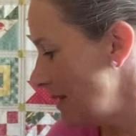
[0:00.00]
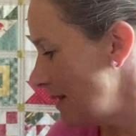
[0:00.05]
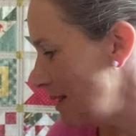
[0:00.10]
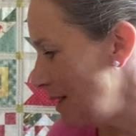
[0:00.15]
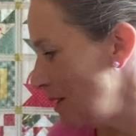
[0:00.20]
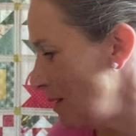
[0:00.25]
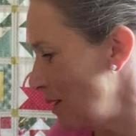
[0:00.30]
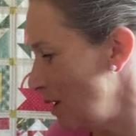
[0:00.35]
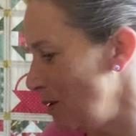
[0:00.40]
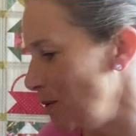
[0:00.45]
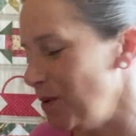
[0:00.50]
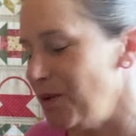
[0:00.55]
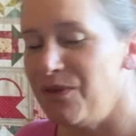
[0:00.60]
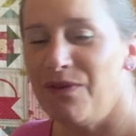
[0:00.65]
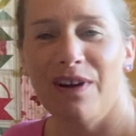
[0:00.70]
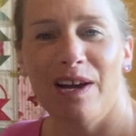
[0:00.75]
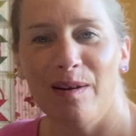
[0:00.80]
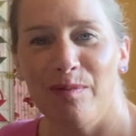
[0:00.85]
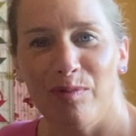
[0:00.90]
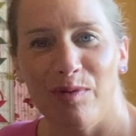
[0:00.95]
I don't know what
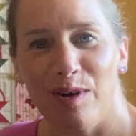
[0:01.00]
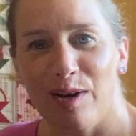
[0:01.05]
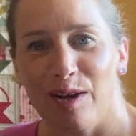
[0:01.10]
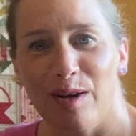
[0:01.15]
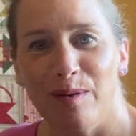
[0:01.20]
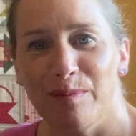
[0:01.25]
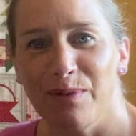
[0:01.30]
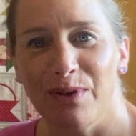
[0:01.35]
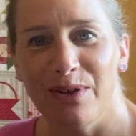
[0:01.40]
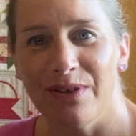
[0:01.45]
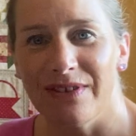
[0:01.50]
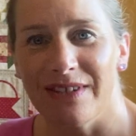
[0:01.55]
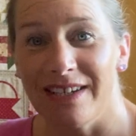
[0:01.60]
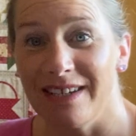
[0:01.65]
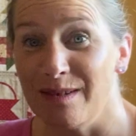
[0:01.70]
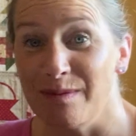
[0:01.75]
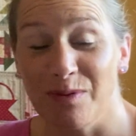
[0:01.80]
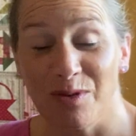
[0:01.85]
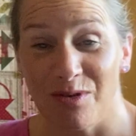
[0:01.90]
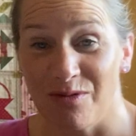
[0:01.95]
fabric I'm using.
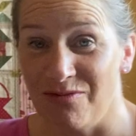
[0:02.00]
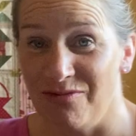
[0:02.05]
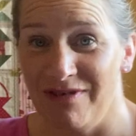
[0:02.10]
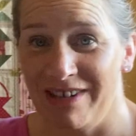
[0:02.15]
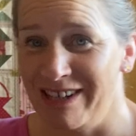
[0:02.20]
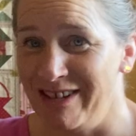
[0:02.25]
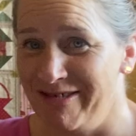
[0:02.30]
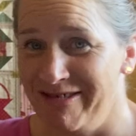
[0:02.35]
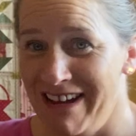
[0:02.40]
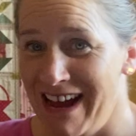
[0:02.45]
I'm sorry.